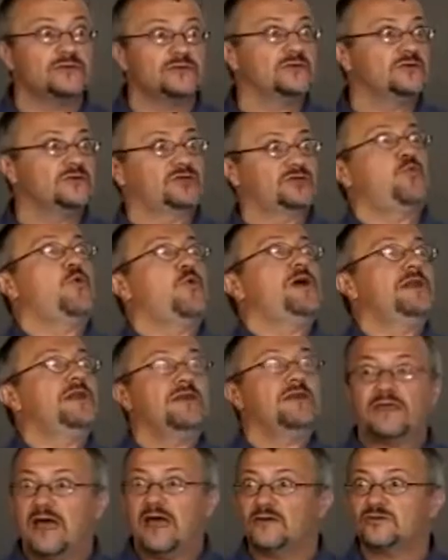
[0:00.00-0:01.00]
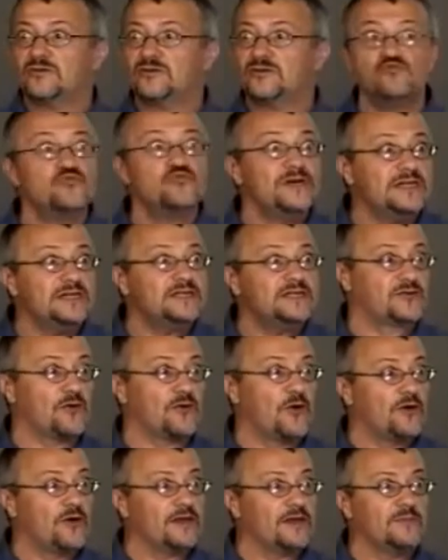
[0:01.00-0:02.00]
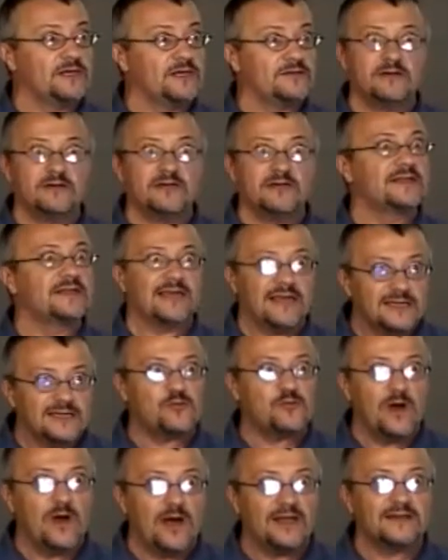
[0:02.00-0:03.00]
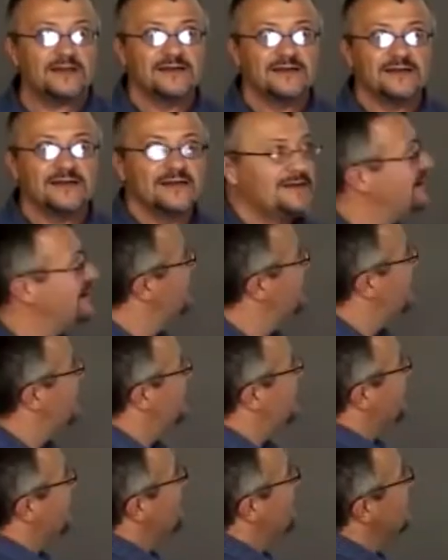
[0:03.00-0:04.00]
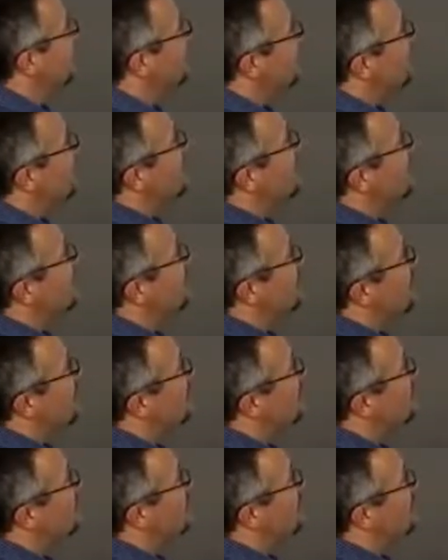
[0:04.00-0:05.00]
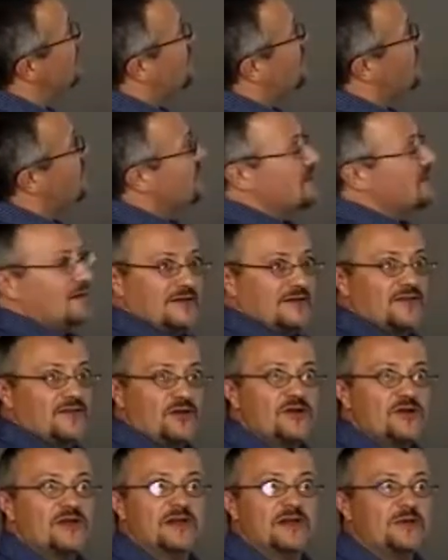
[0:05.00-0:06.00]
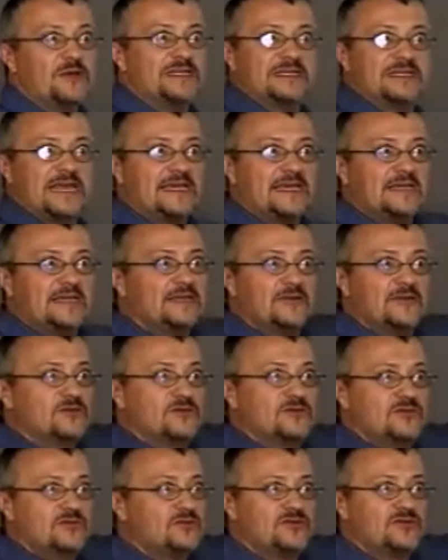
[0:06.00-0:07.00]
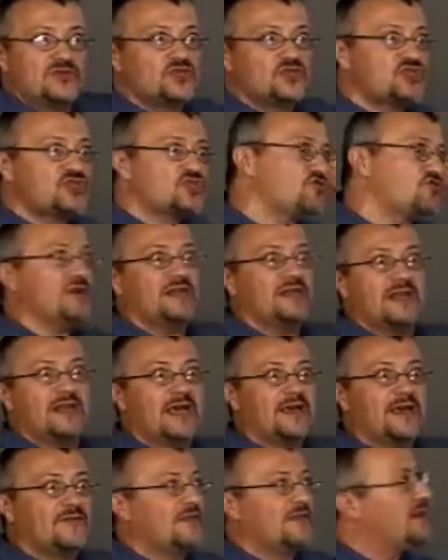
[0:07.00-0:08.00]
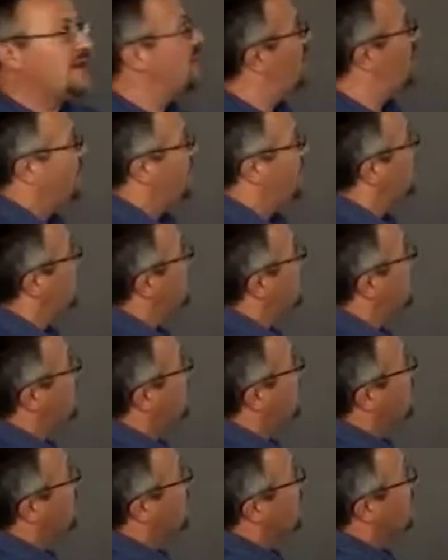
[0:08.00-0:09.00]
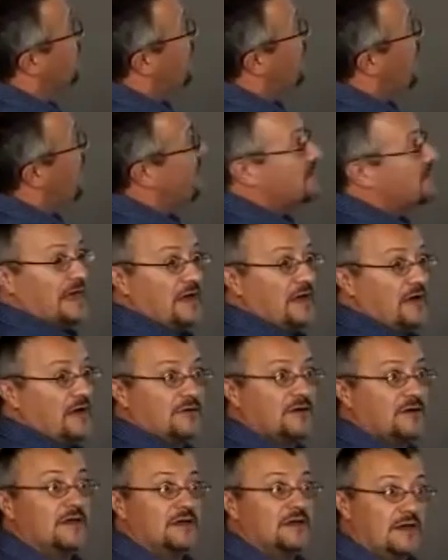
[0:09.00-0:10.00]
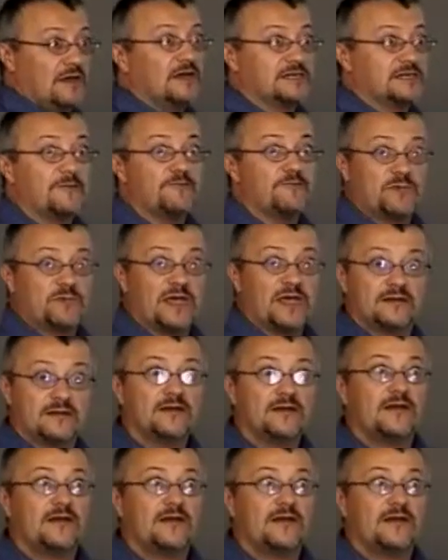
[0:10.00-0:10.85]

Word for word: or 20,000 weeds growing in between. Guess what? This thing is going to just, they're going to be taking those nutrients straight out of there, and this is still going to flatten out, except that